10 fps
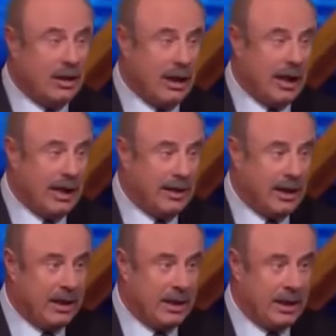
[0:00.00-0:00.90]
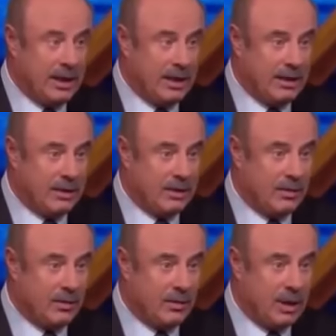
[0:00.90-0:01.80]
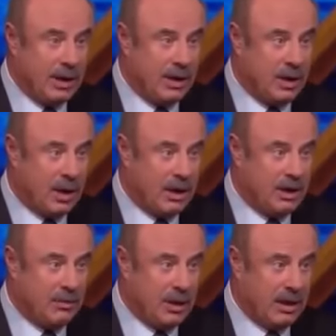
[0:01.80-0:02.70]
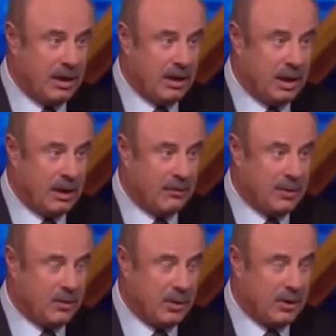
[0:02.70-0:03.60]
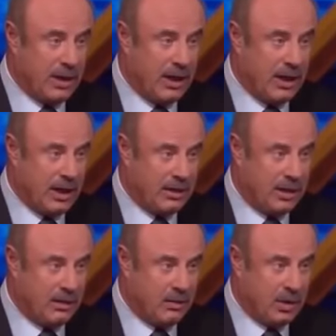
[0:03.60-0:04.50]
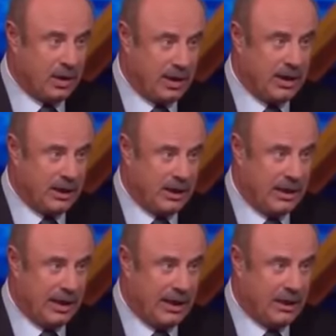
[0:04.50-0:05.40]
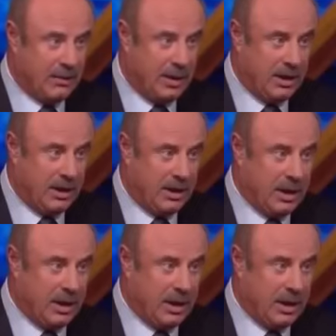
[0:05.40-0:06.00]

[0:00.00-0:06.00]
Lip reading: that I think is really caught in the middle of some real chaos here. And we're going to get to that in a minute.